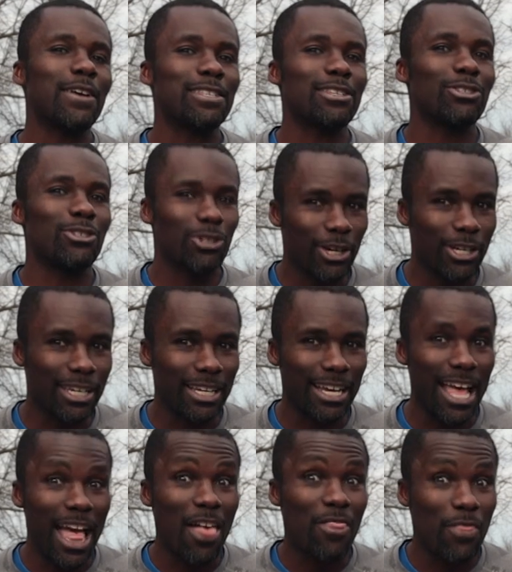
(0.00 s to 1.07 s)
face is
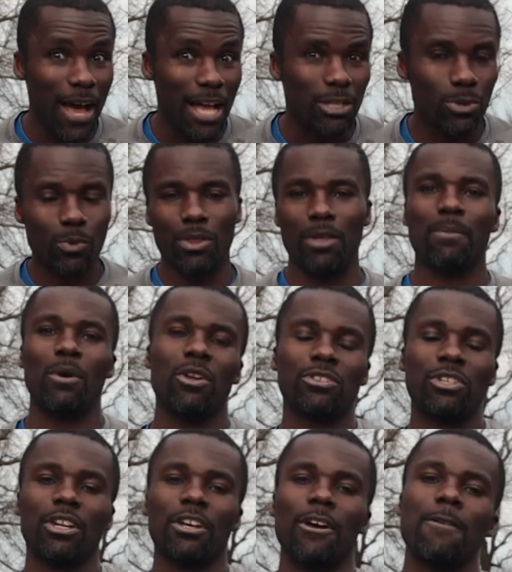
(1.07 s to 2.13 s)
looking, that's where the
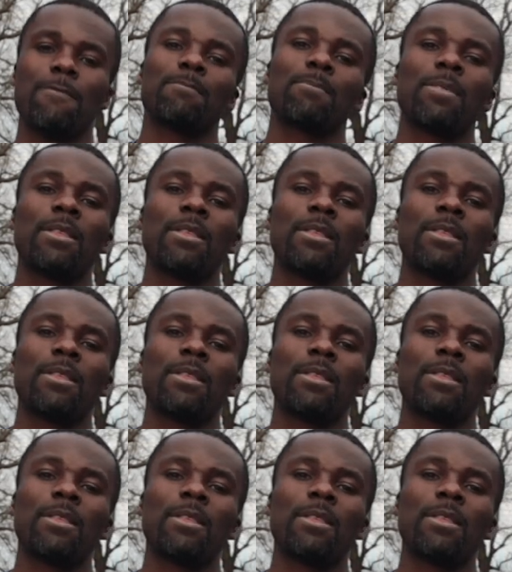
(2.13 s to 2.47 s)
ball's gonna go.